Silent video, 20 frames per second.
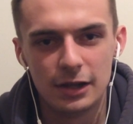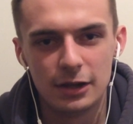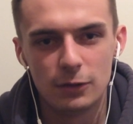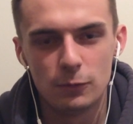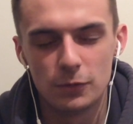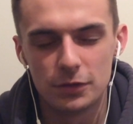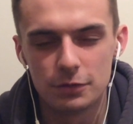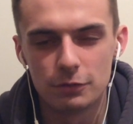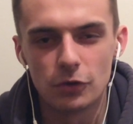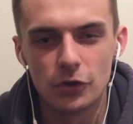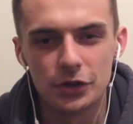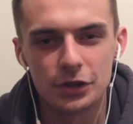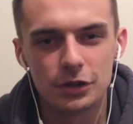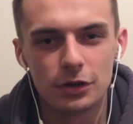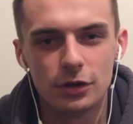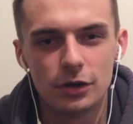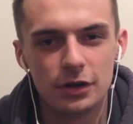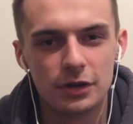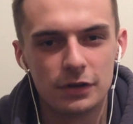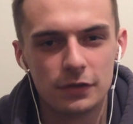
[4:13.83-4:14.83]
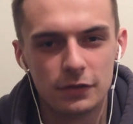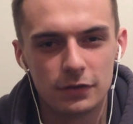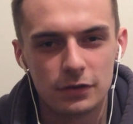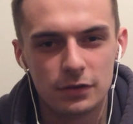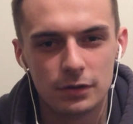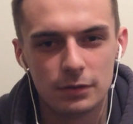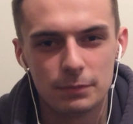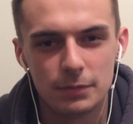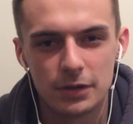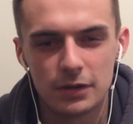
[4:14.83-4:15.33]
with the right
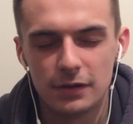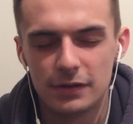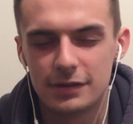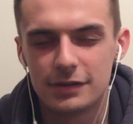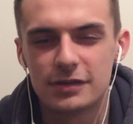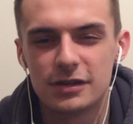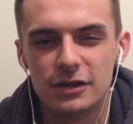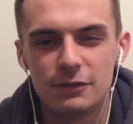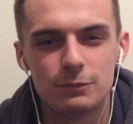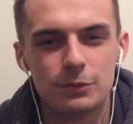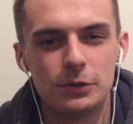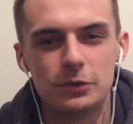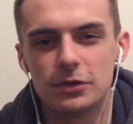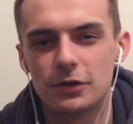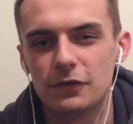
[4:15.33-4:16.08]
guidance, because Steve Bruce,